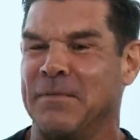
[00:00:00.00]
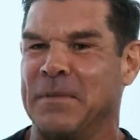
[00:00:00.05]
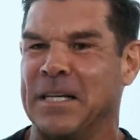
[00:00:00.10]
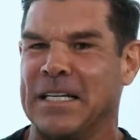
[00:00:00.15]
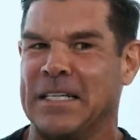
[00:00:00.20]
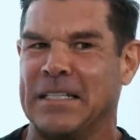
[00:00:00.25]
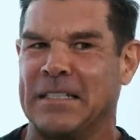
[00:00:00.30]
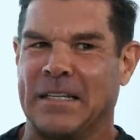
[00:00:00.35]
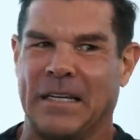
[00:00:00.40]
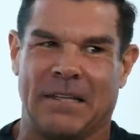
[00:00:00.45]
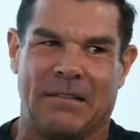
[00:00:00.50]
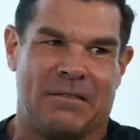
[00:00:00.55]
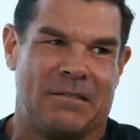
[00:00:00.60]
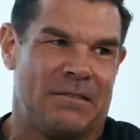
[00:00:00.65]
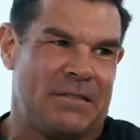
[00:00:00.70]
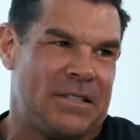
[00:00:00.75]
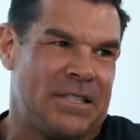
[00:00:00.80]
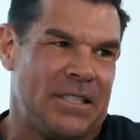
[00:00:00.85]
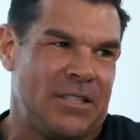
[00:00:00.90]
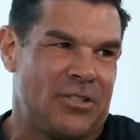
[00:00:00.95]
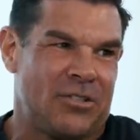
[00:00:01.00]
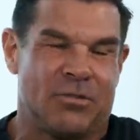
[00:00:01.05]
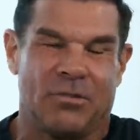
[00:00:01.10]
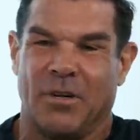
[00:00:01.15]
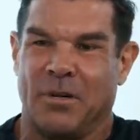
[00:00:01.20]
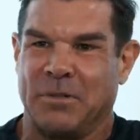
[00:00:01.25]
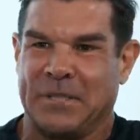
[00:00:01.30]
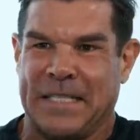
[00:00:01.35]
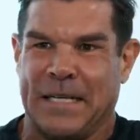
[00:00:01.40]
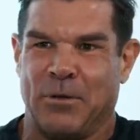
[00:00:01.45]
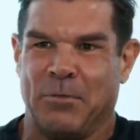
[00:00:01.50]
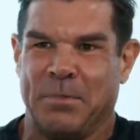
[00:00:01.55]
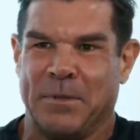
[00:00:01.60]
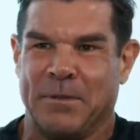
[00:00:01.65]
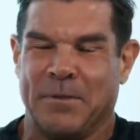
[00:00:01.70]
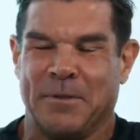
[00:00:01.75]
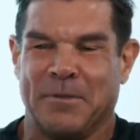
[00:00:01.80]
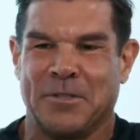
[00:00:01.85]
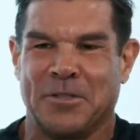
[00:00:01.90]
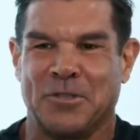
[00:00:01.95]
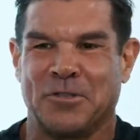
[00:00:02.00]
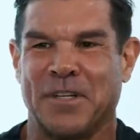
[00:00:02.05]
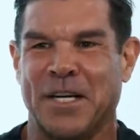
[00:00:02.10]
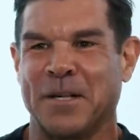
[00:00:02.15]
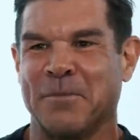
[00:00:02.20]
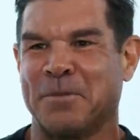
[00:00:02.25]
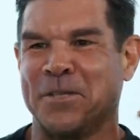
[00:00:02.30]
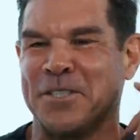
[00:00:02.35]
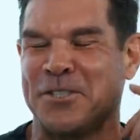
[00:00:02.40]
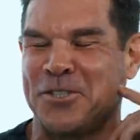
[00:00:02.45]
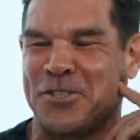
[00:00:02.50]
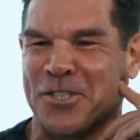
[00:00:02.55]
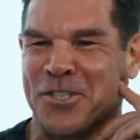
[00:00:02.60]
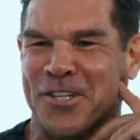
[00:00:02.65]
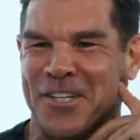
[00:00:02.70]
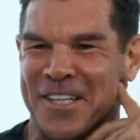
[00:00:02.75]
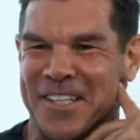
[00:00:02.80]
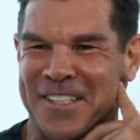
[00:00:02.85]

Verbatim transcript: I'm like, I don't know. The seat's too low. I was helping him. I wasn't trying to be a jerk.